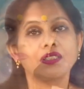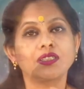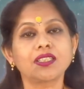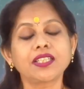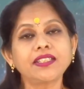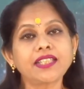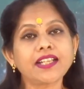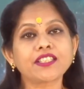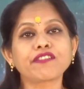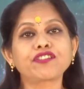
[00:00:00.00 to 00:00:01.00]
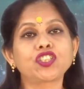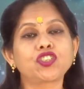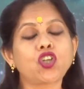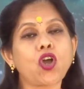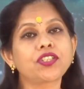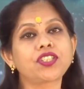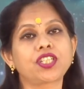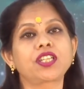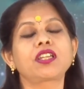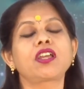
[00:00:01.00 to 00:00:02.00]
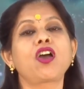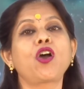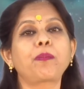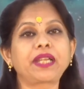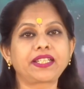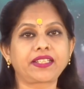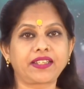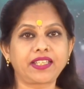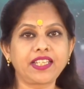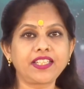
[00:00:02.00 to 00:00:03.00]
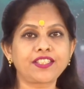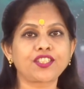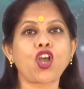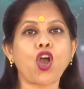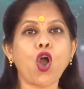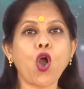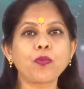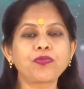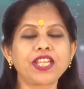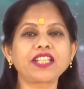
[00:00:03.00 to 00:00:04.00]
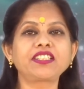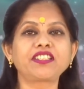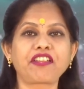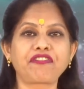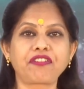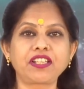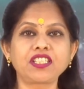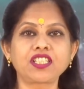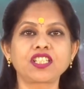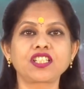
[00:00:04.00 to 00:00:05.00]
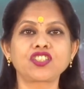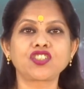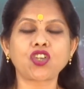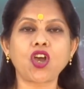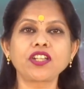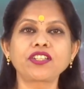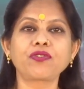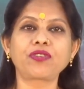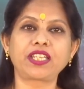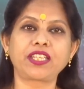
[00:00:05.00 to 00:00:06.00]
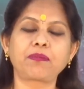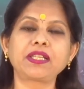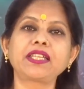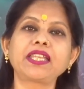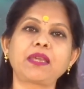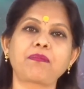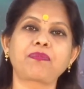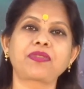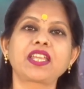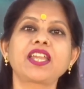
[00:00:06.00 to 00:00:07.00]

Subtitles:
The syntax of the dot operator is object reference dot variable name,